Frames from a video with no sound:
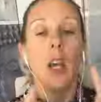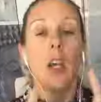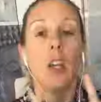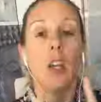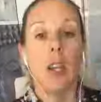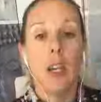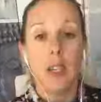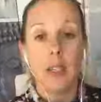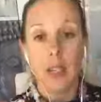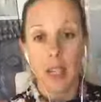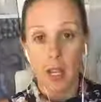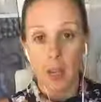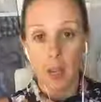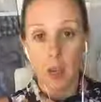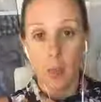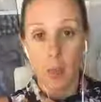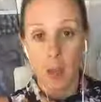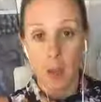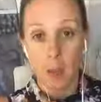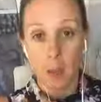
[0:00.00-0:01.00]
you need to get
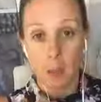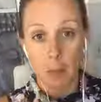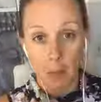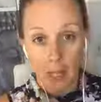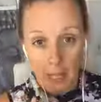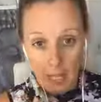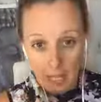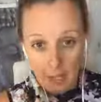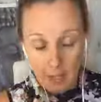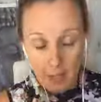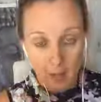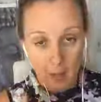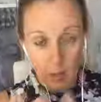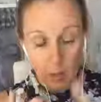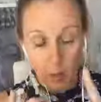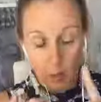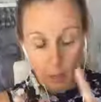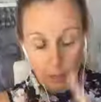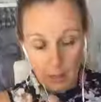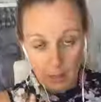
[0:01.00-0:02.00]
your
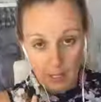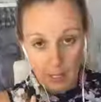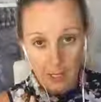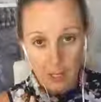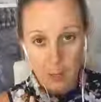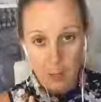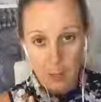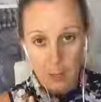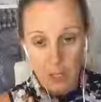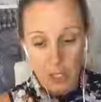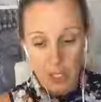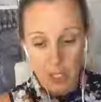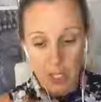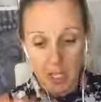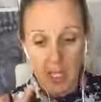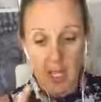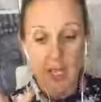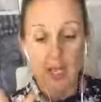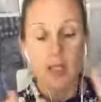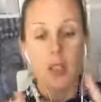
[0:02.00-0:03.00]
blood pressure
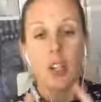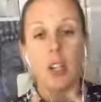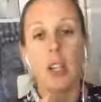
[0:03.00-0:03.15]
kit,